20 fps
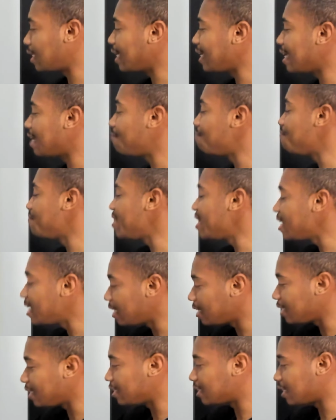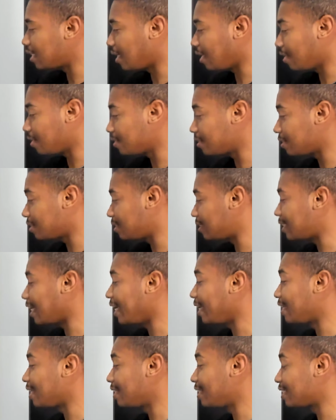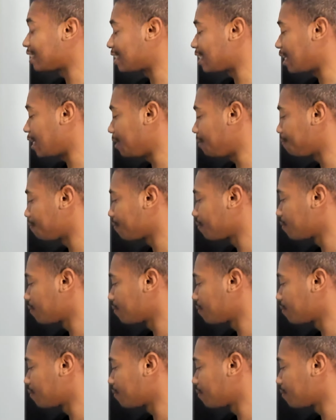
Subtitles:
immediately taken this knight.